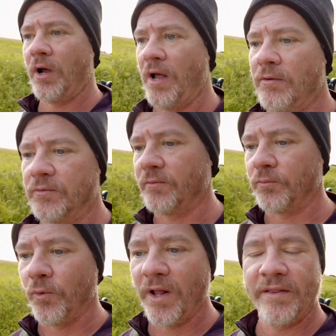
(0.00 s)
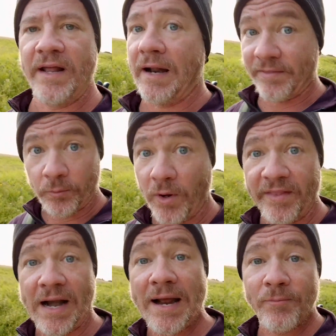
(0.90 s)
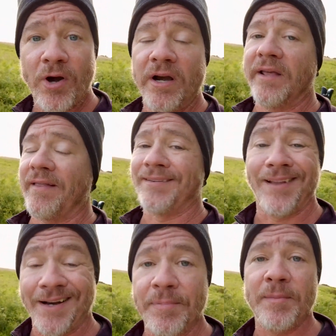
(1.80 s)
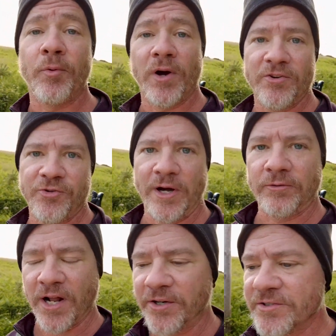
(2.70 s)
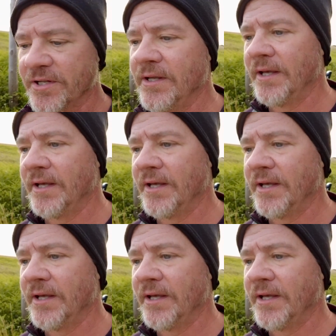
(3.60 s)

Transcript: the one that I'm wearing and that a lot of people wear, trail runners.